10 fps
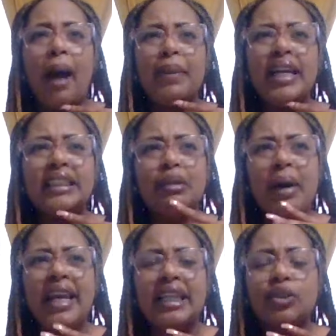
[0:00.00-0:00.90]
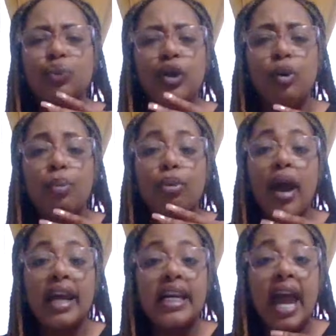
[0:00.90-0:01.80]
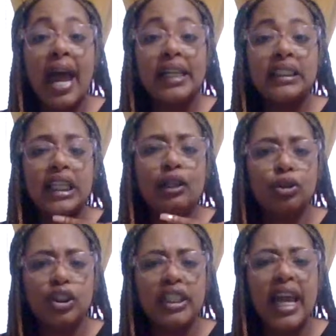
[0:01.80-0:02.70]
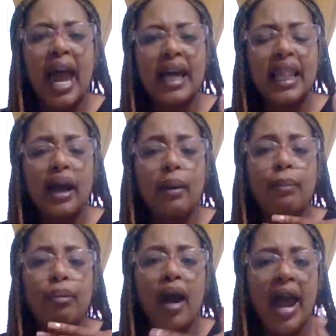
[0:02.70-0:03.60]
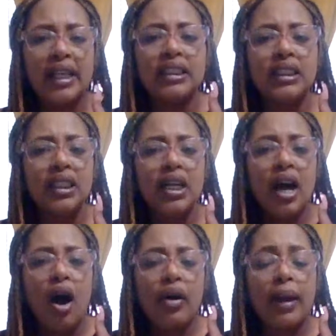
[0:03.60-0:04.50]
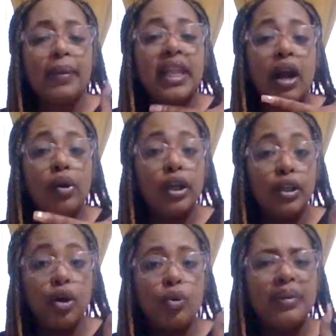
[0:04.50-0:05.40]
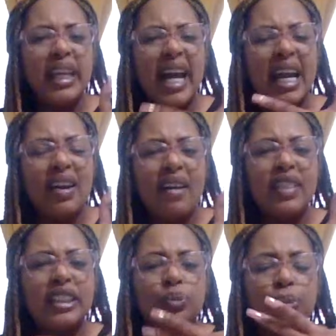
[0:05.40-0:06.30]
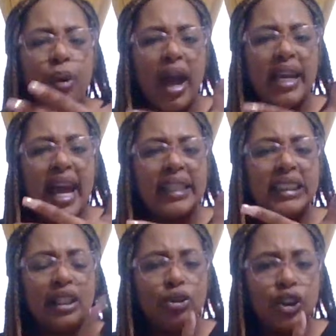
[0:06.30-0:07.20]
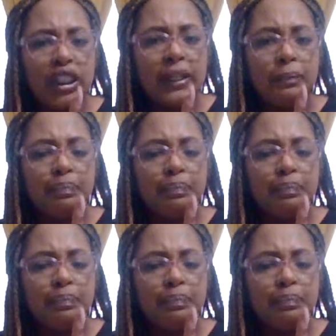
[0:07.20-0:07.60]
I'm getting somebody has a real bratty ass energy. They act like a brat. Okay, but they are an adult, but they kind of have this bratty ass energy.